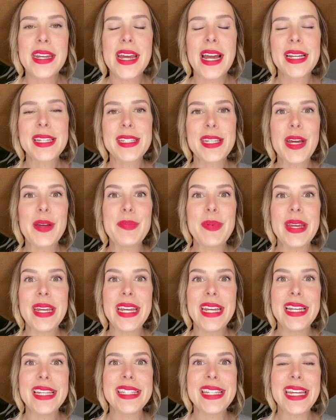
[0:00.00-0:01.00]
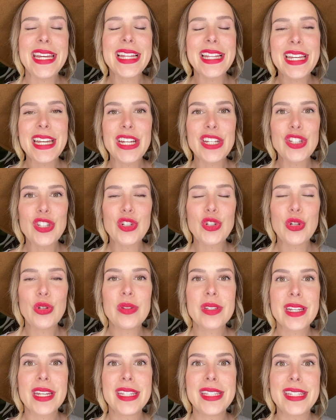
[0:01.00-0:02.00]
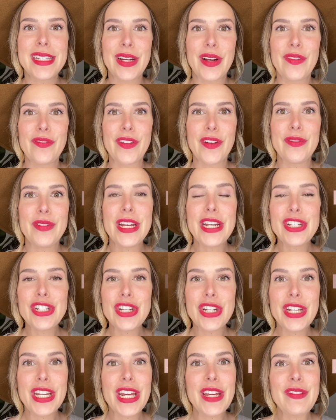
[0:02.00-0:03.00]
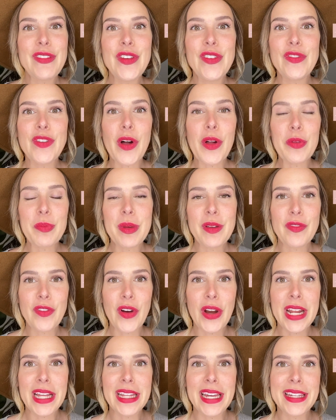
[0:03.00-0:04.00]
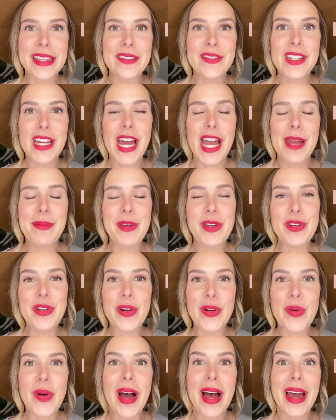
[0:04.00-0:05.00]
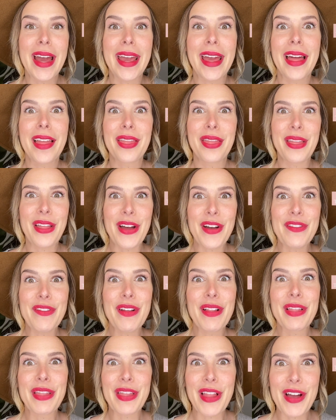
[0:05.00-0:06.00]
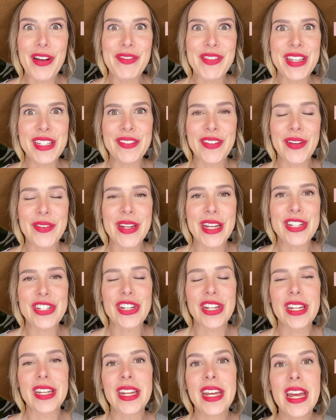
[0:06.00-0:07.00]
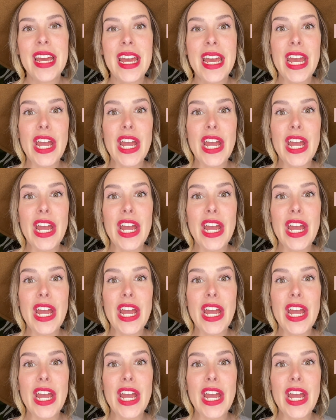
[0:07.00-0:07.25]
next up is Ilia's True Skin Serum Foundation. If you followed me for any length of time, you know I love this foundation.